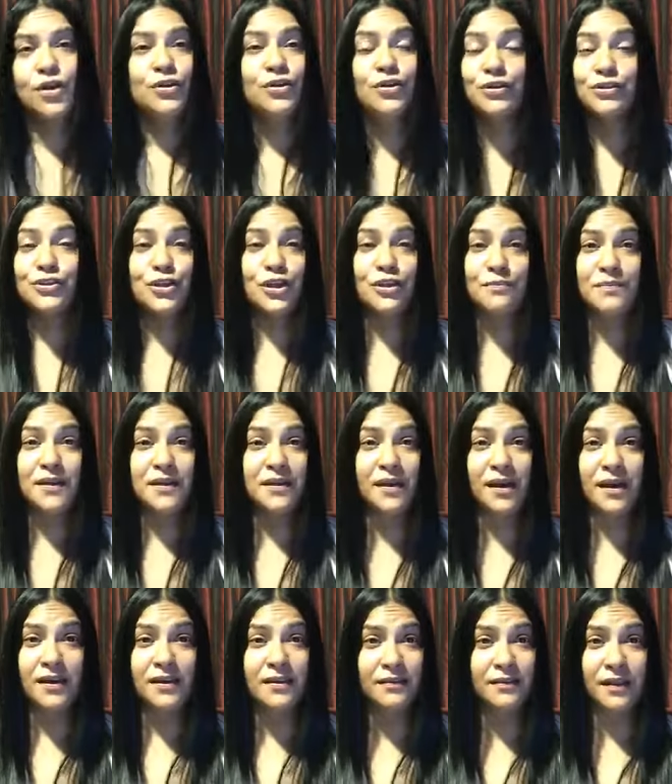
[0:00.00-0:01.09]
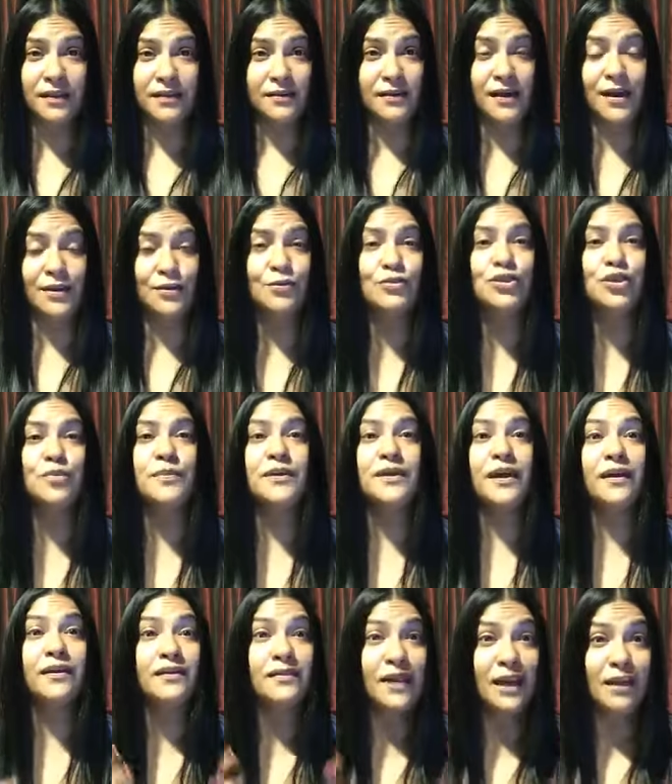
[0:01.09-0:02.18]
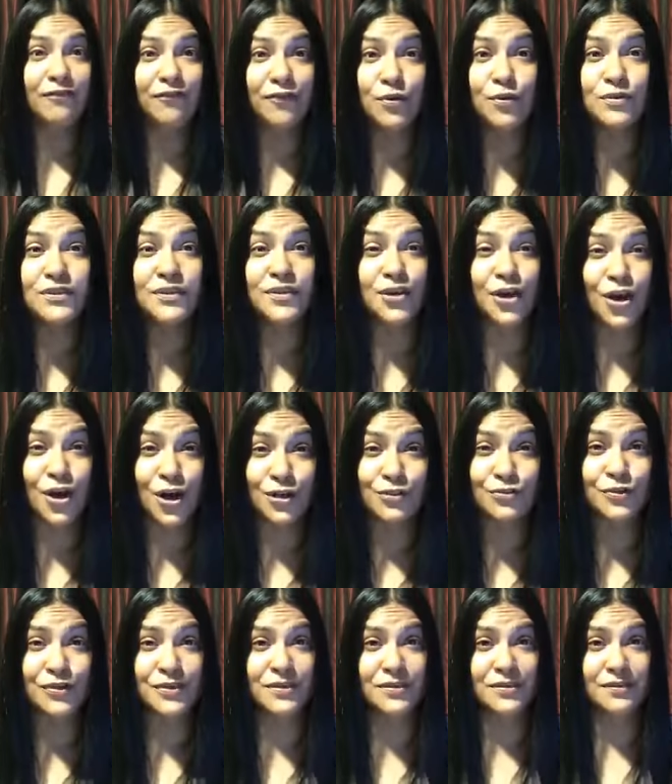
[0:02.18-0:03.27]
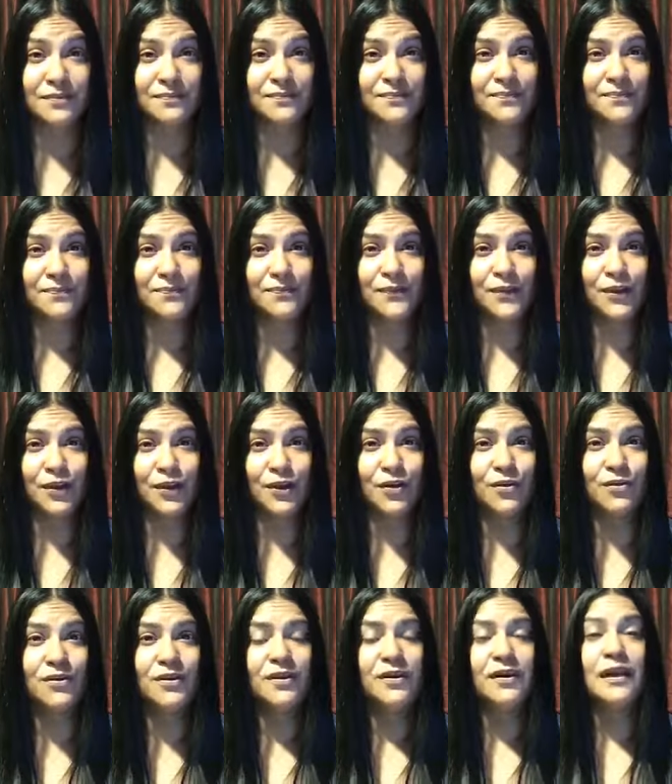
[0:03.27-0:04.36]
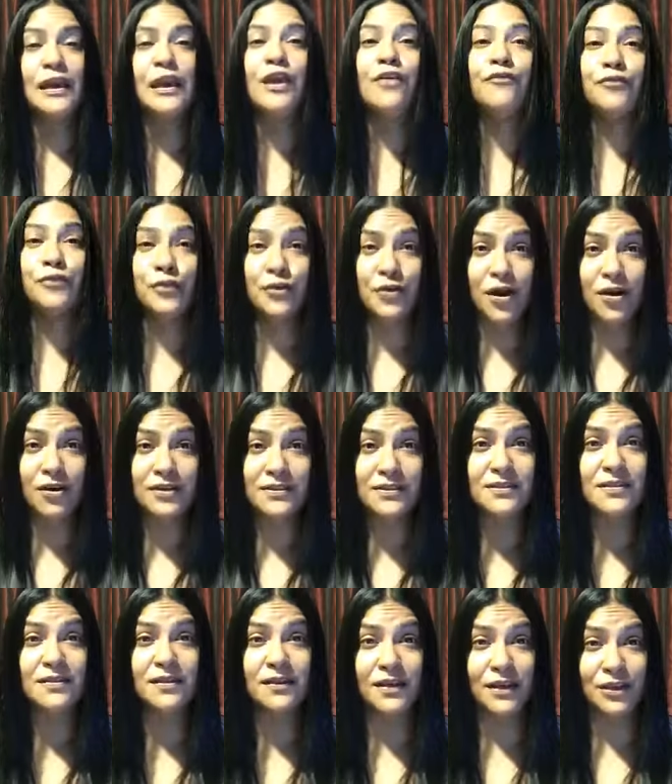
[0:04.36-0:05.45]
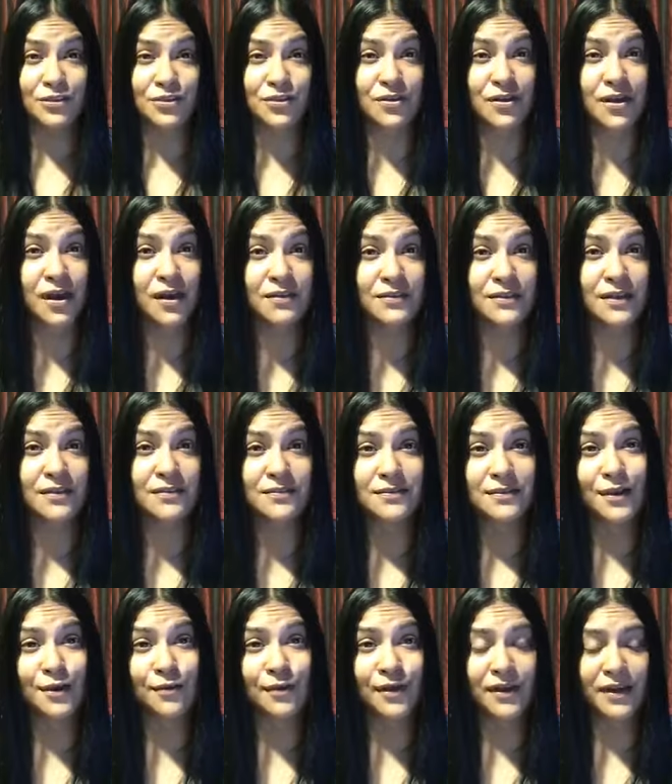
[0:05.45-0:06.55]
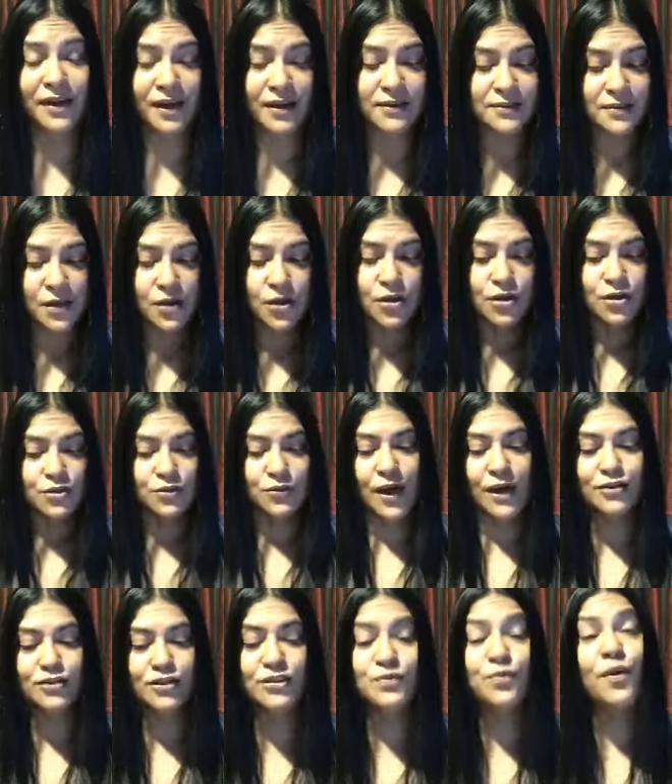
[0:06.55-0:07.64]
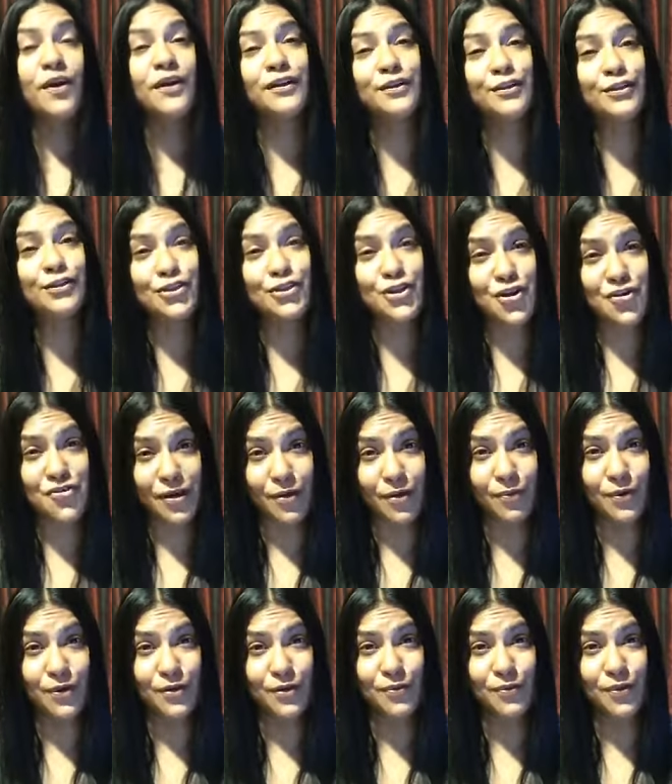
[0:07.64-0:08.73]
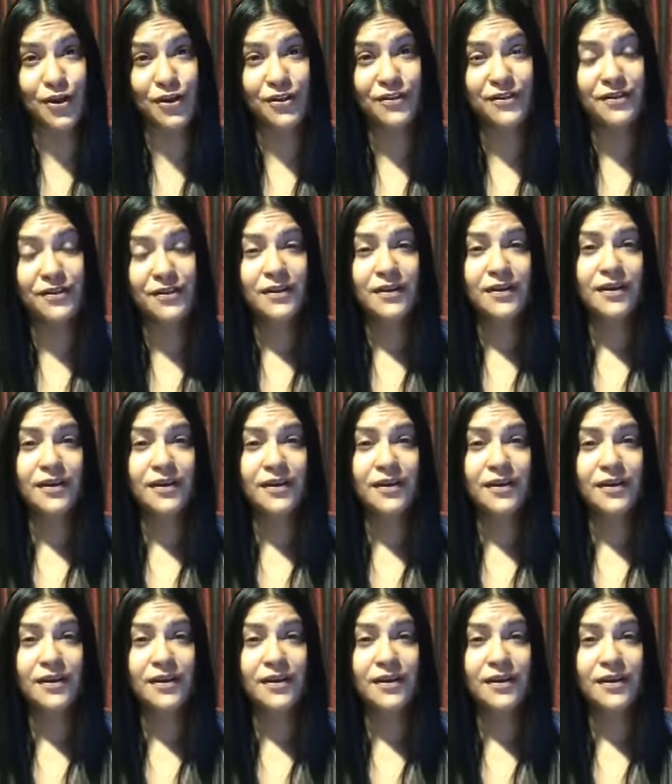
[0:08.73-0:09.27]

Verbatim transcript: You shouldn't be getting like that. You should be getting like views in the hundreds, you know, if you know how to syndicate your content. All right, guys. So I just wanted to share that with you all.